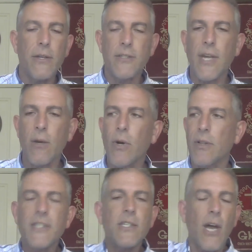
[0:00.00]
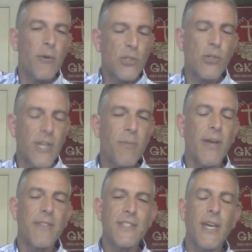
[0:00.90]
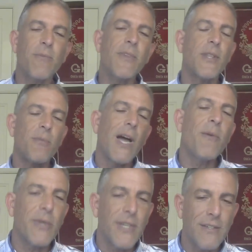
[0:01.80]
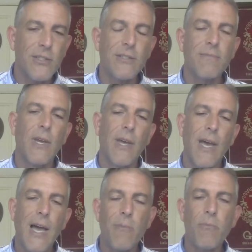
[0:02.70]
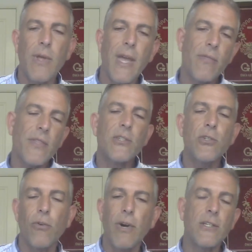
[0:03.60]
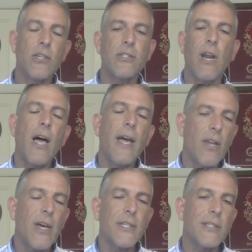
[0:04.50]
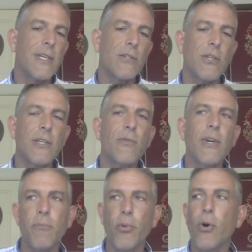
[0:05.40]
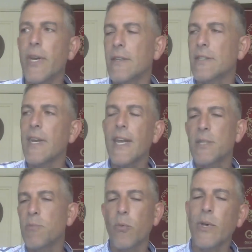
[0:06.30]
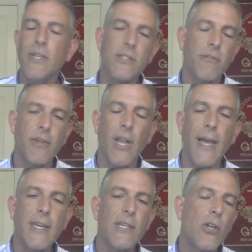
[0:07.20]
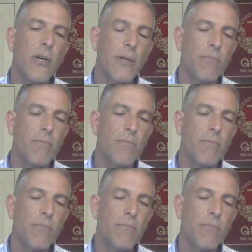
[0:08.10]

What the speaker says: to say, well, this guy was talking about the same thing that Muhammad is. And these two religions align nicely. So he's really brought in as an expert witness, if you like. He's not